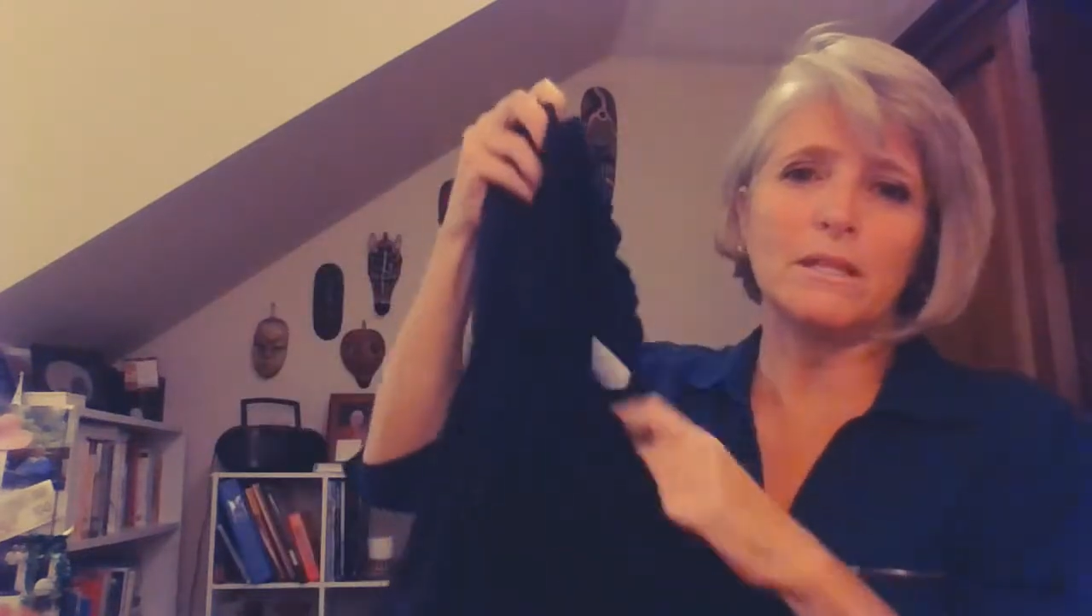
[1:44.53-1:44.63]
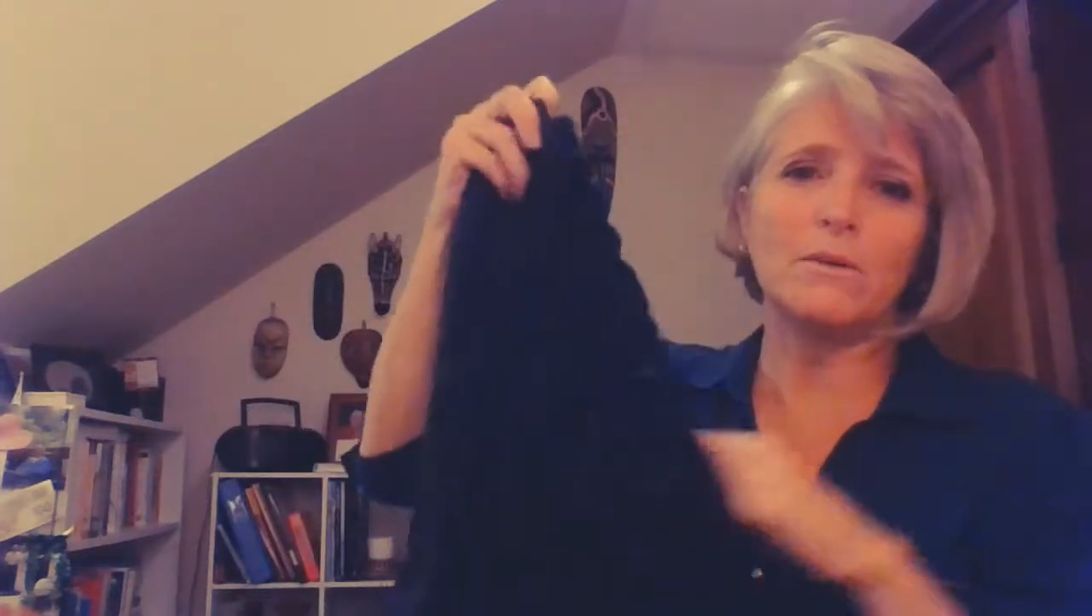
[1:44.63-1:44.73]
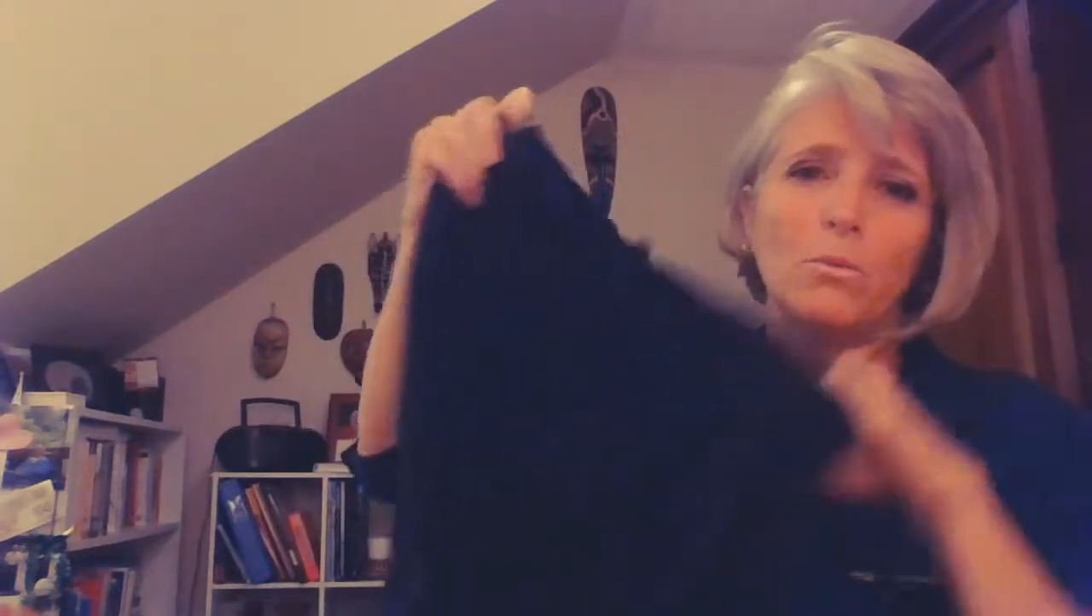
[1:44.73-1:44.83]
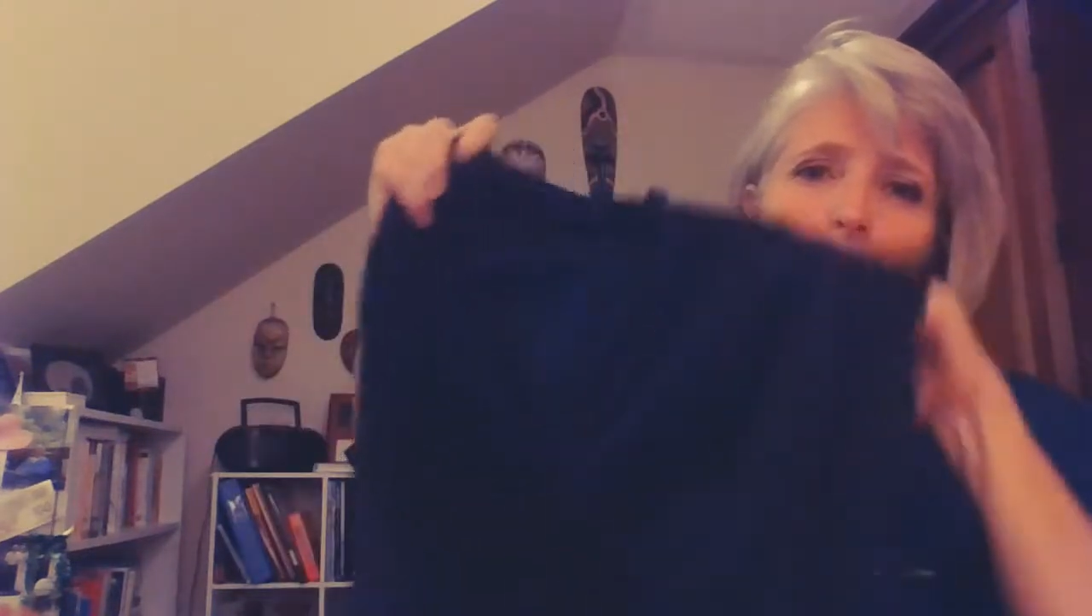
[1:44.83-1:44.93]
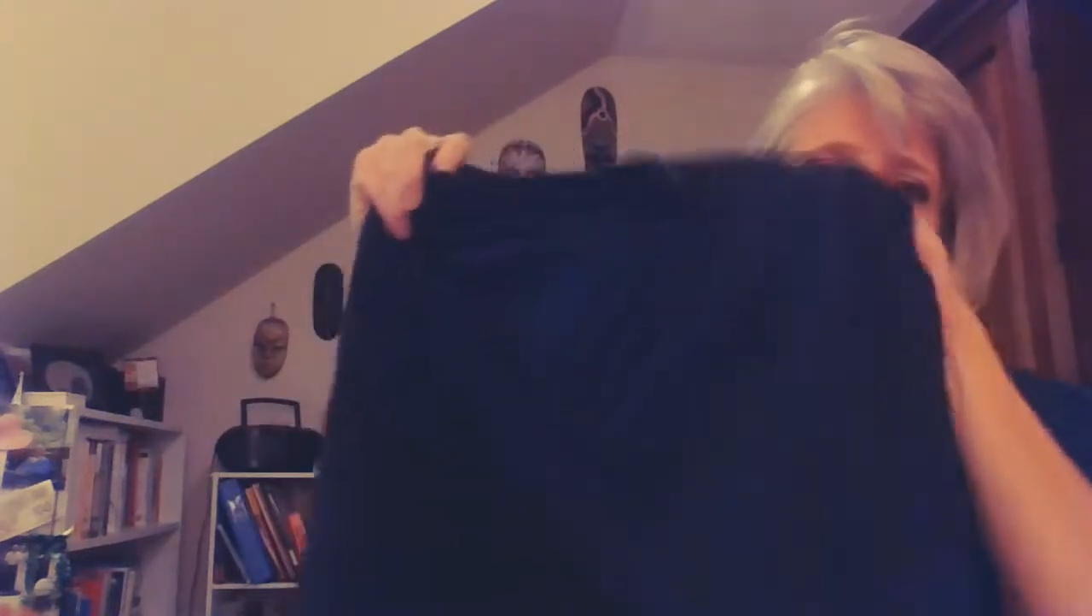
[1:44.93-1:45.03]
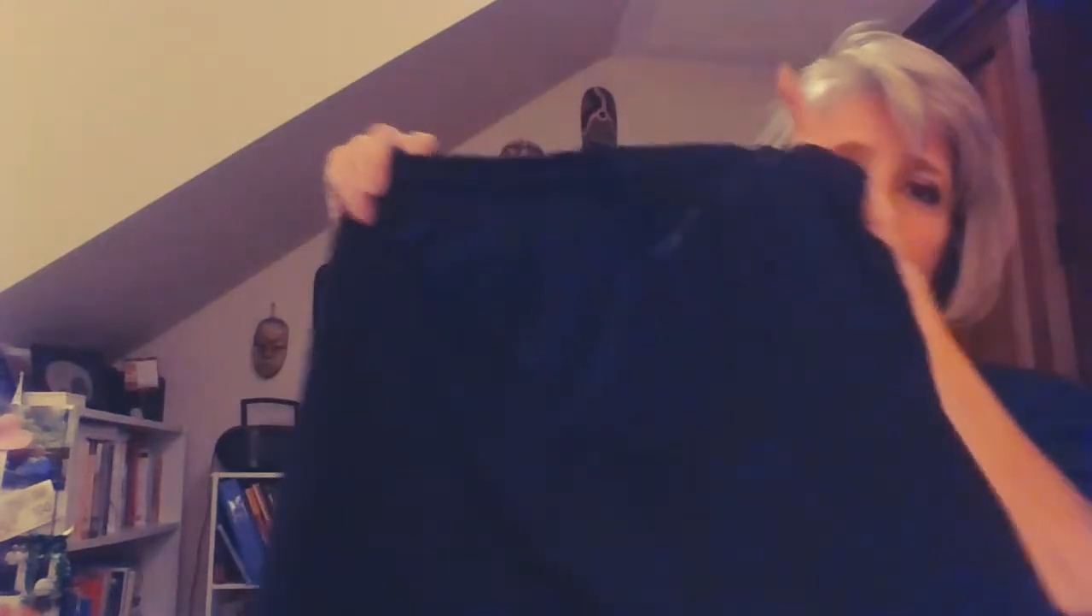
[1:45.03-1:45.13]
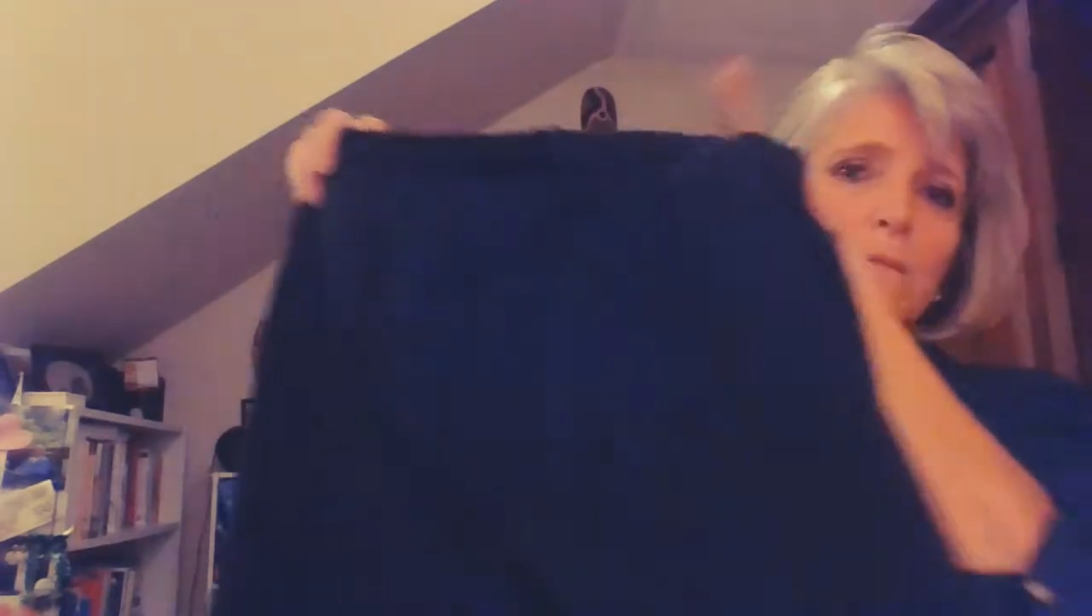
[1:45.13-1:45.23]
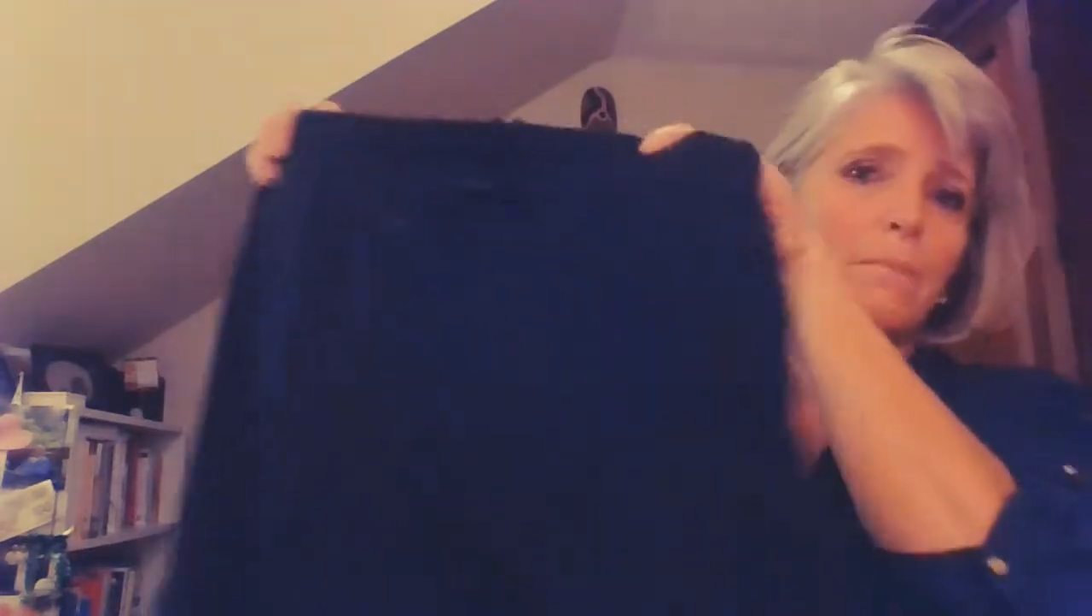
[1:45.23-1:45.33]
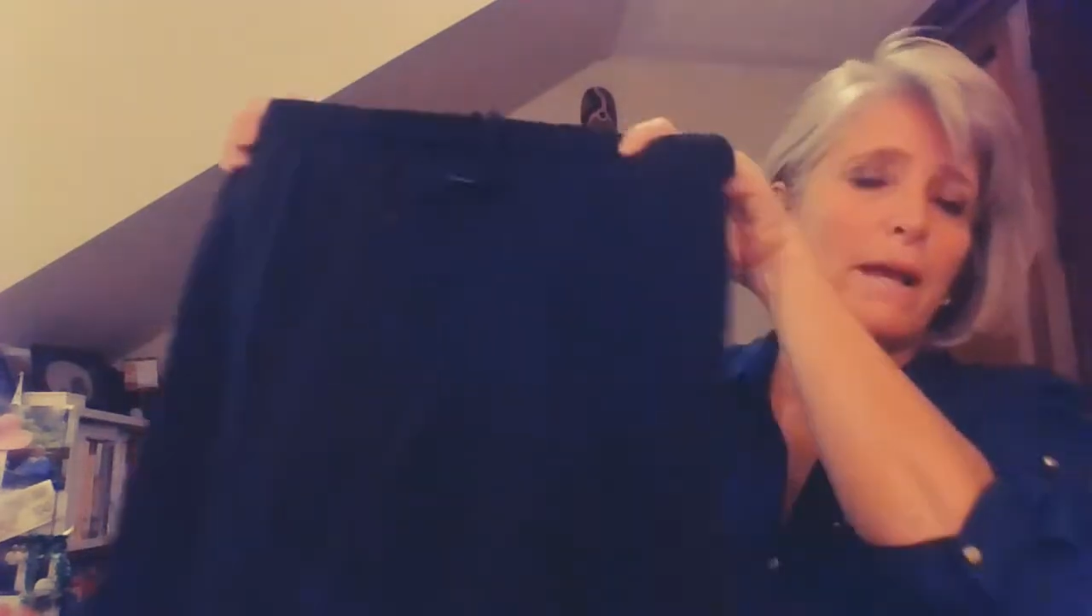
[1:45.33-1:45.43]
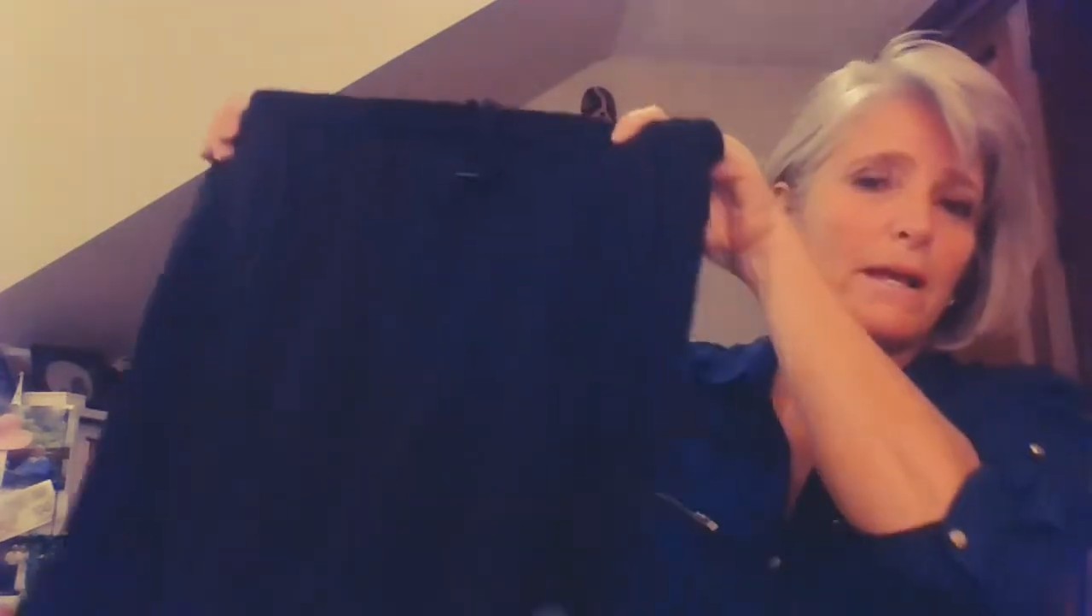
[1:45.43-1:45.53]
to the
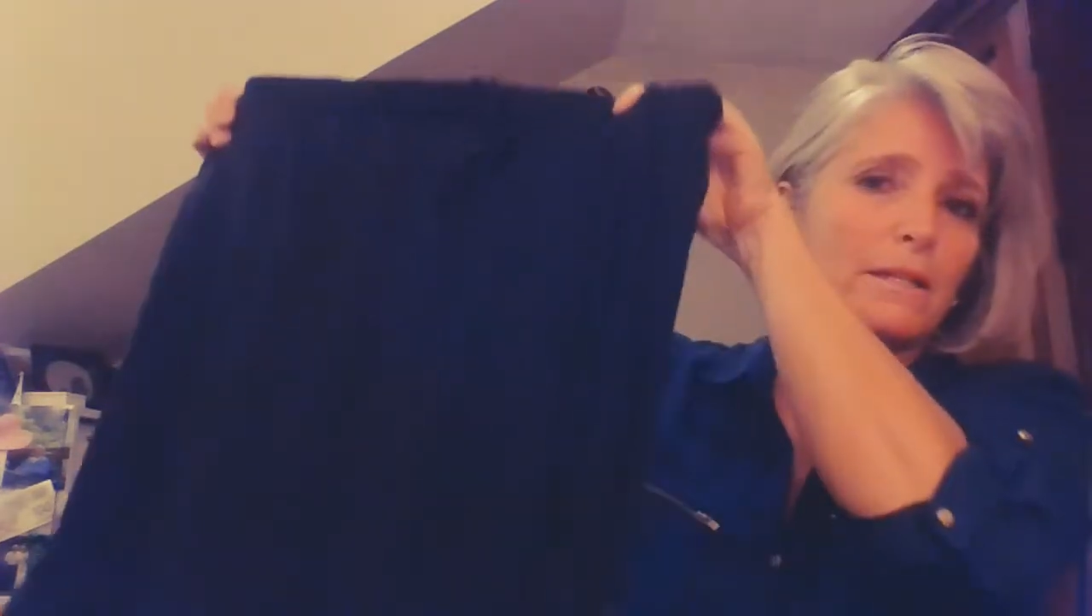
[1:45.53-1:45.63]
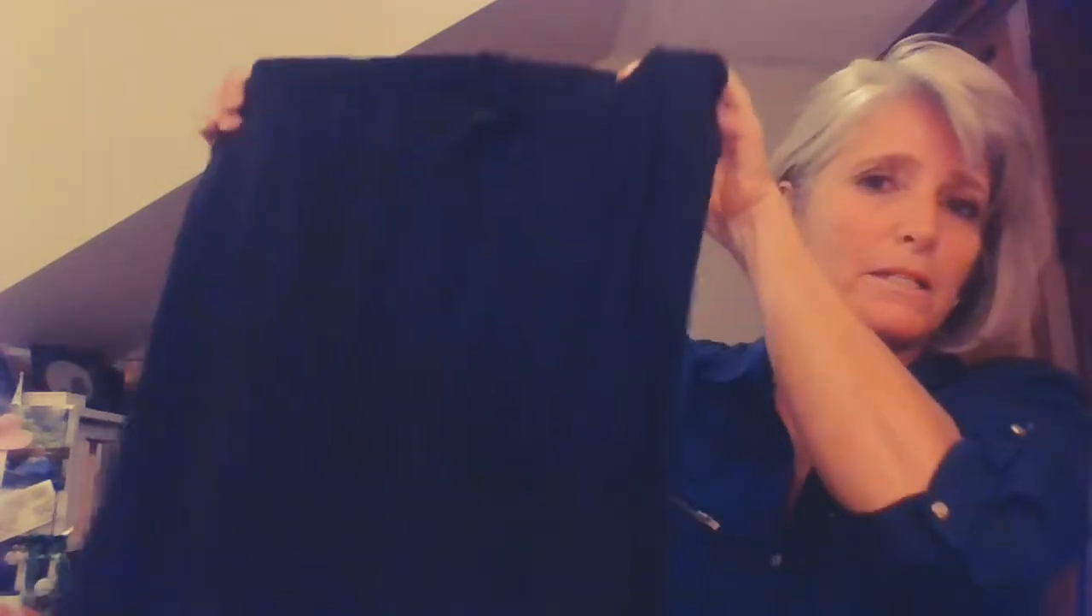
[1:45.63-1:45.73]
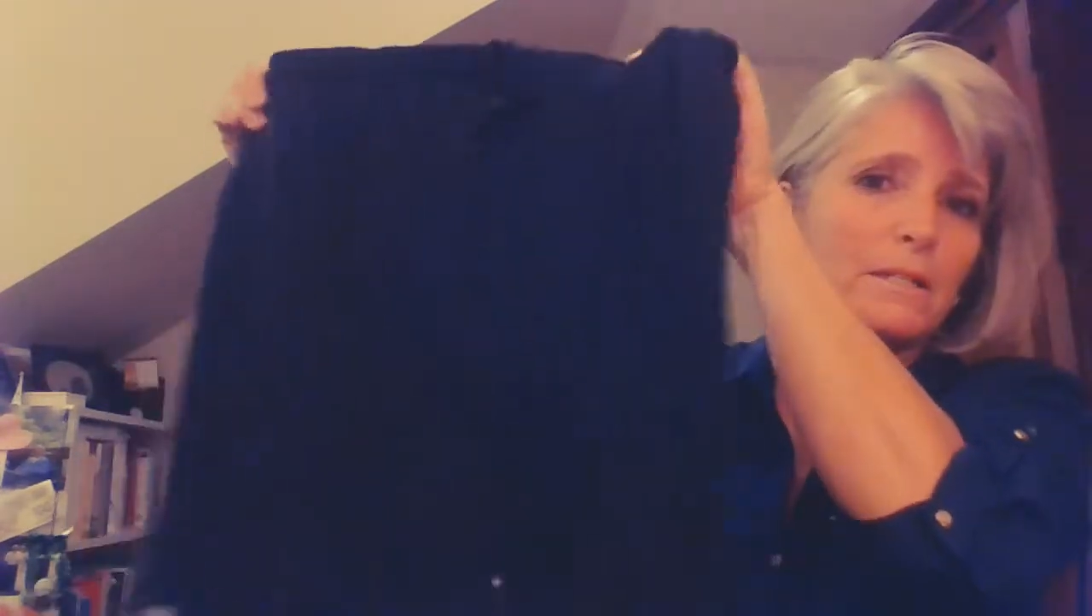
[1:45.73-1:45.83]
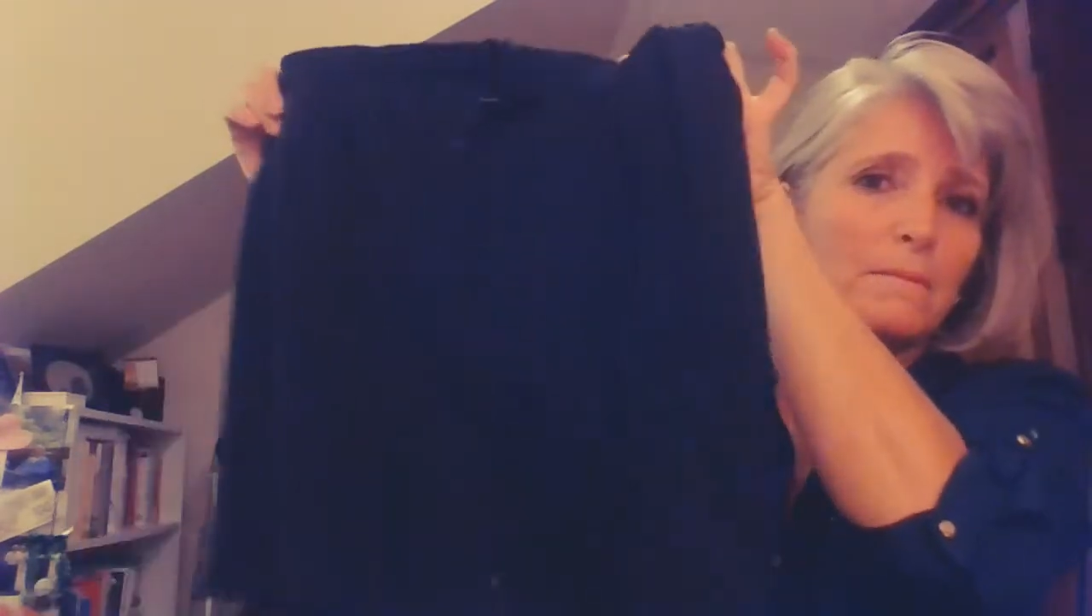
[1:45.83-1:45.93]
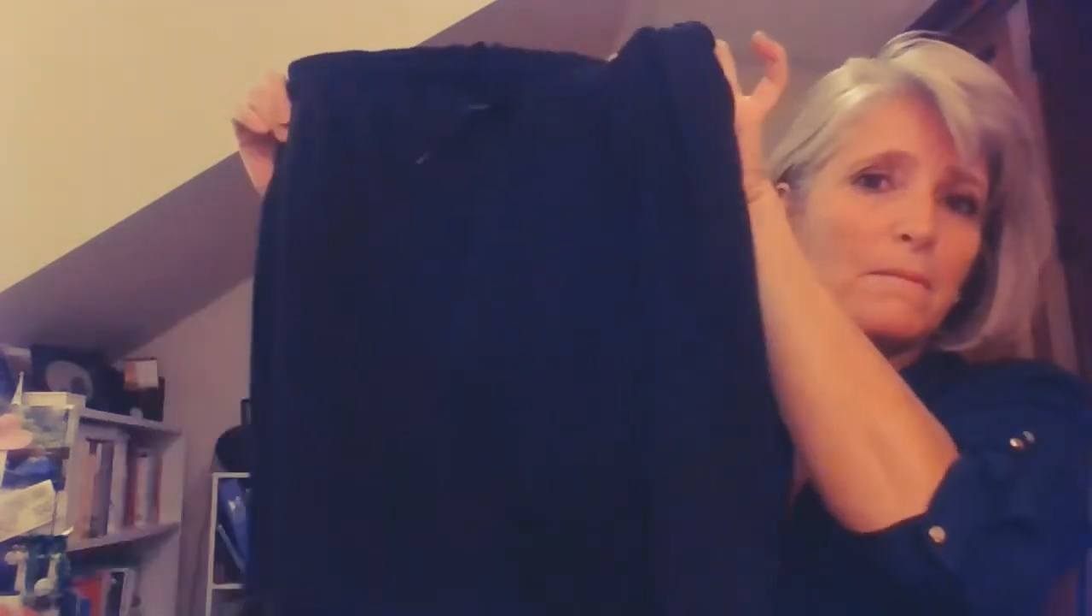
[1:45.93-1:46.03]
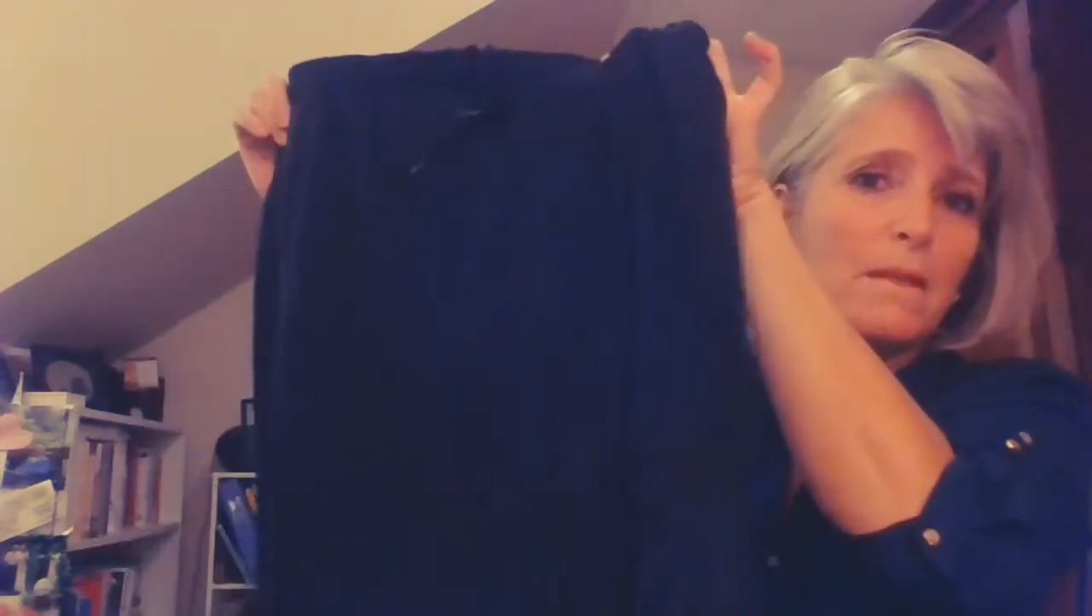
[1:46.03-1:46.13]
waistband.